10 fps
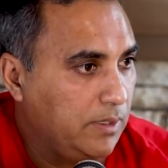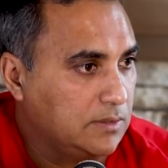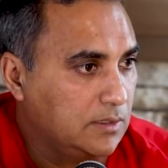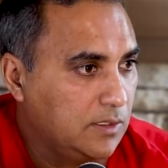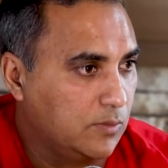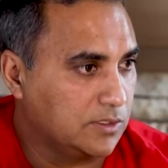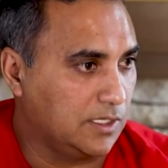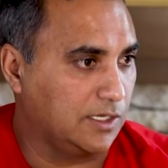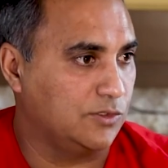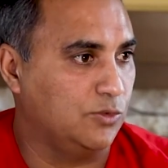Basically, it
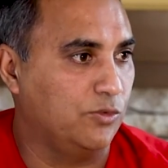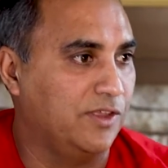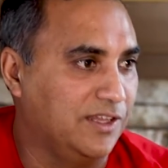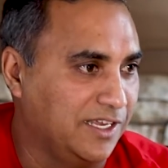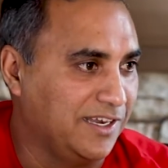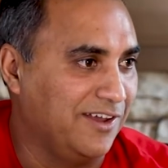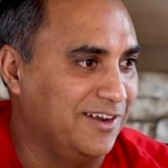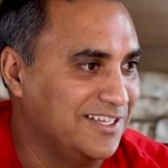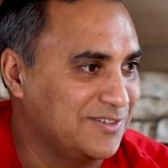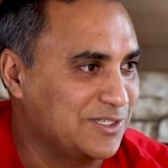wasn't like a tool thing like
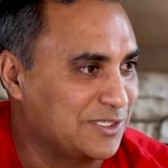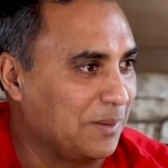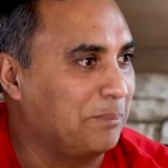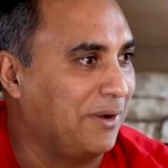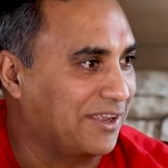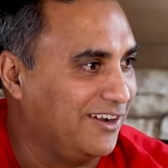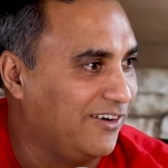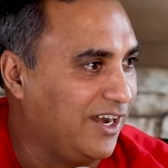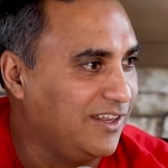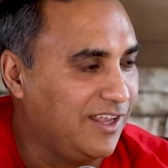nowadays. It was just a bucket, right?